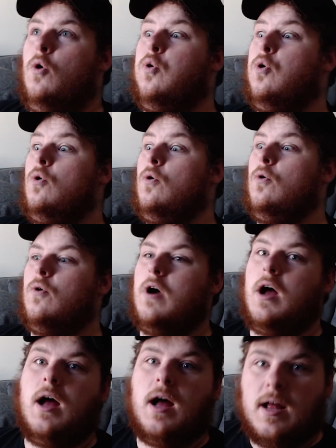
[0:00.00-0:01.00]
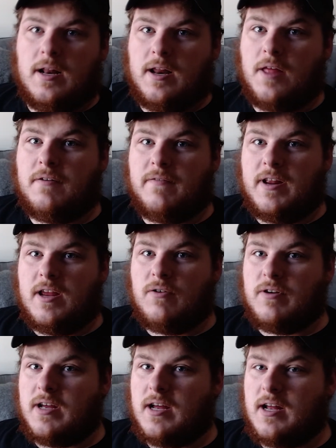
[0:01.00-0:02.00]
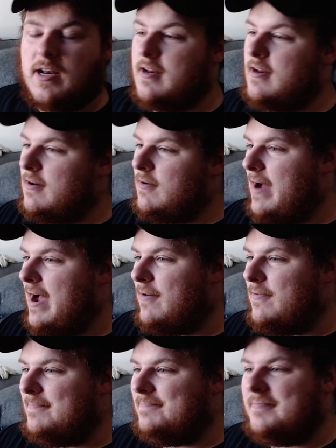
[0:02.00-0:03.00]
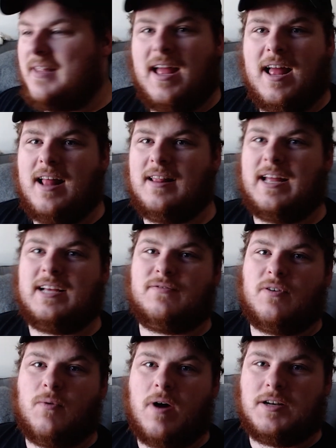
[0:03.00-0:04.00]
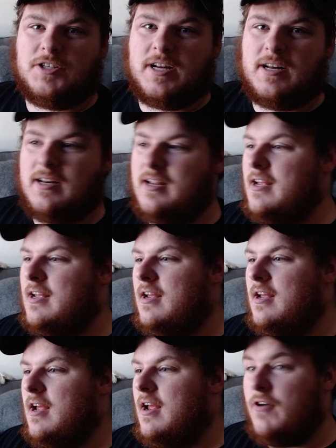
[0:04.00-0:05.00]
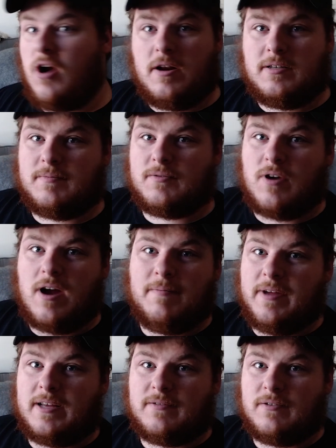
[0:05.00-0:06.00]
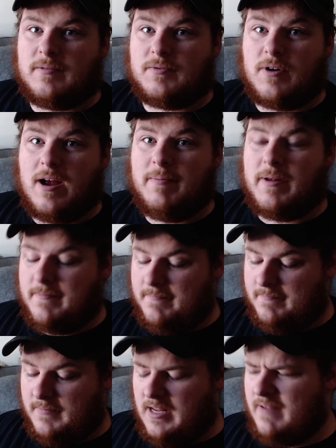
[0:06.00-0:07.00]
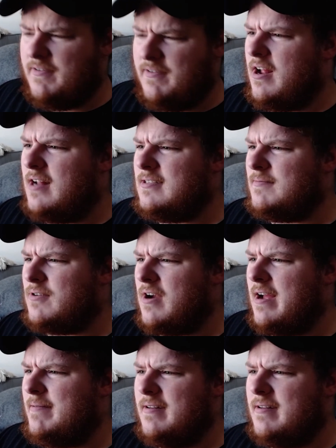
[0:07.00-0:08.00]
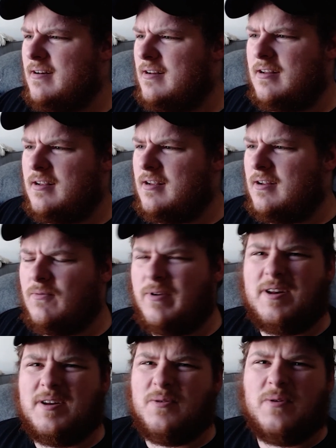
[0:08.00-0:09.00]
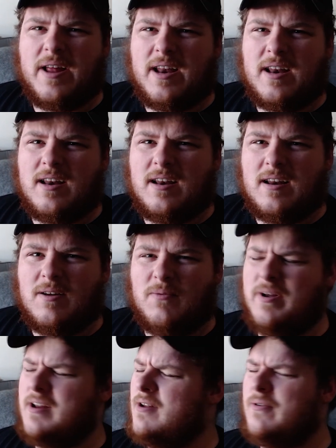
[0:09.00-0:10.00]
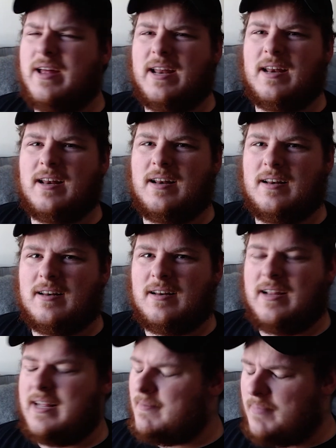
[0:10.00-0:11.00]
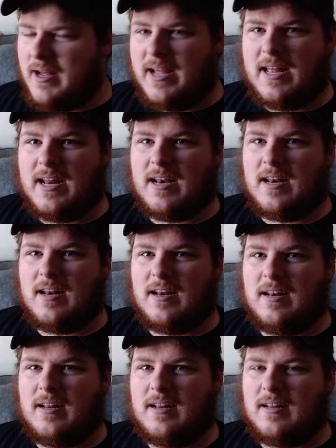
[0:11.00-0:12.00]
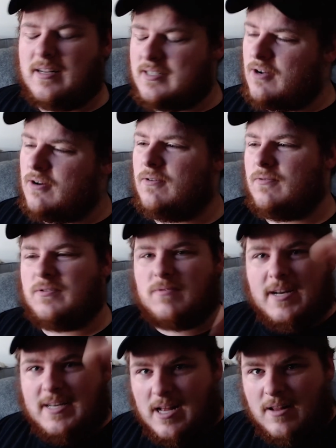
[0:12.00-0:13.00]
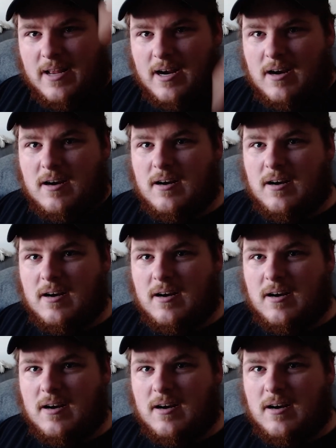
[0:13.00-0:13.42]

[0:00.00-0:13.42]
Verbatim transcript: Whew, another video done. Wow. Thanks for watching. If you're already subscribed, thanks for subscribing. If you're not subscribed, what are you doing? What are you doing? Hit the button. Let's go. It's right down there.